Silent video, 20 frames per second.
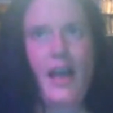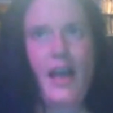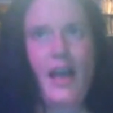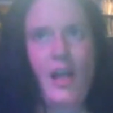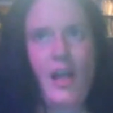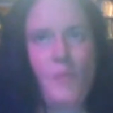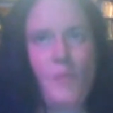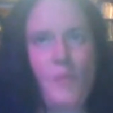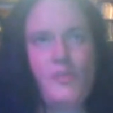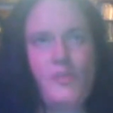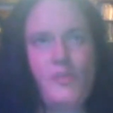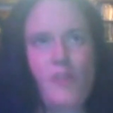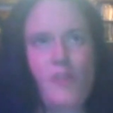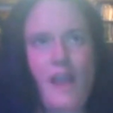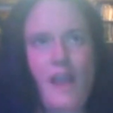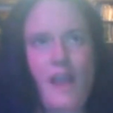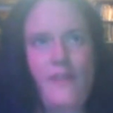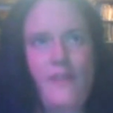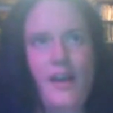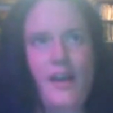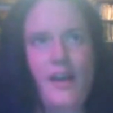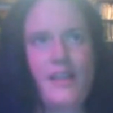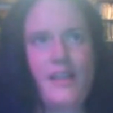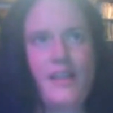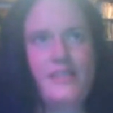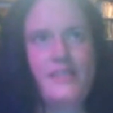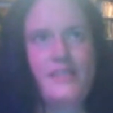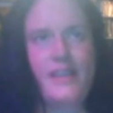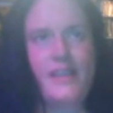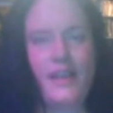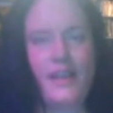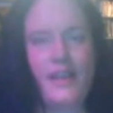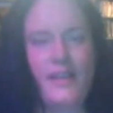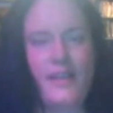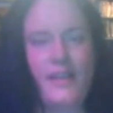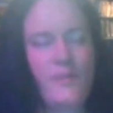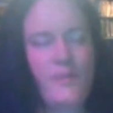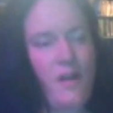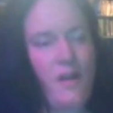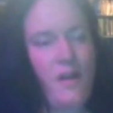helps drive us
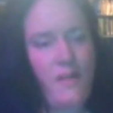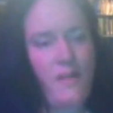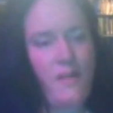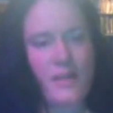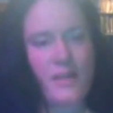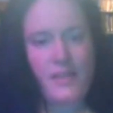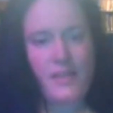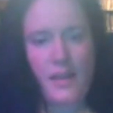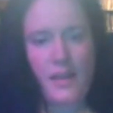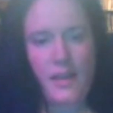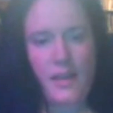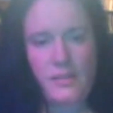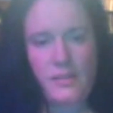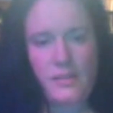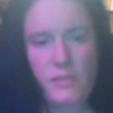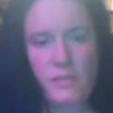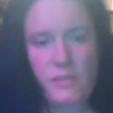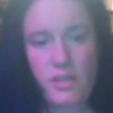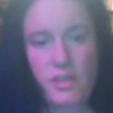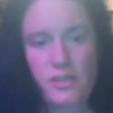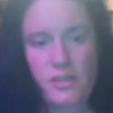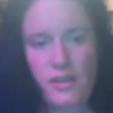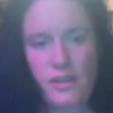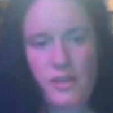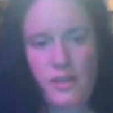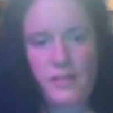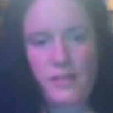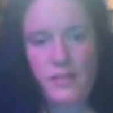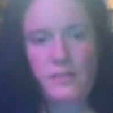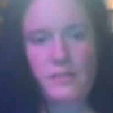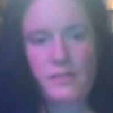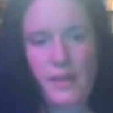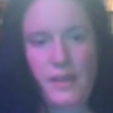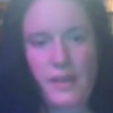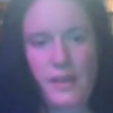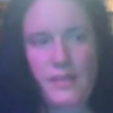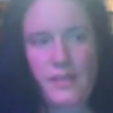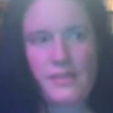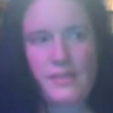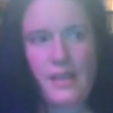and evolve us as magicians,
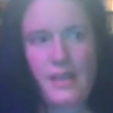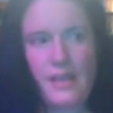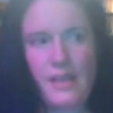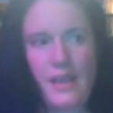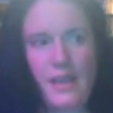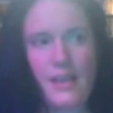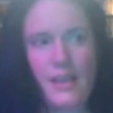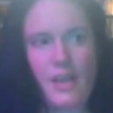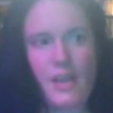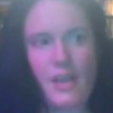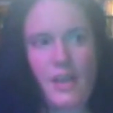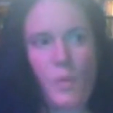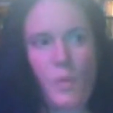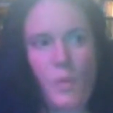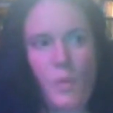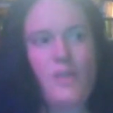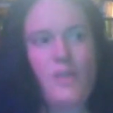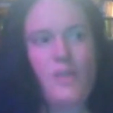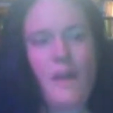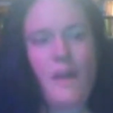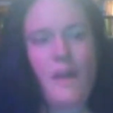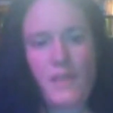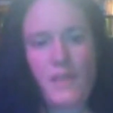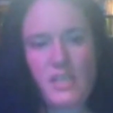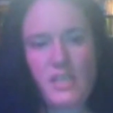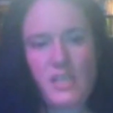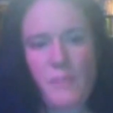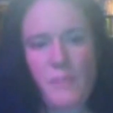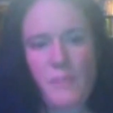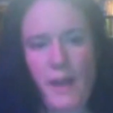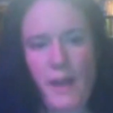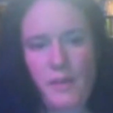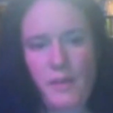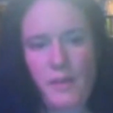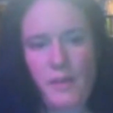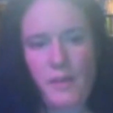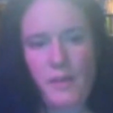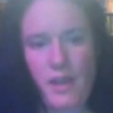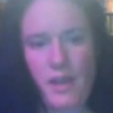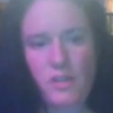because we do have an
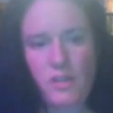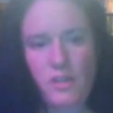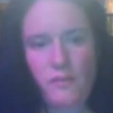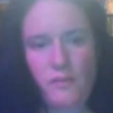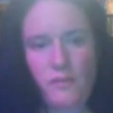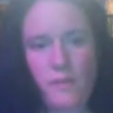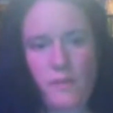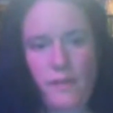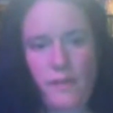expanded range of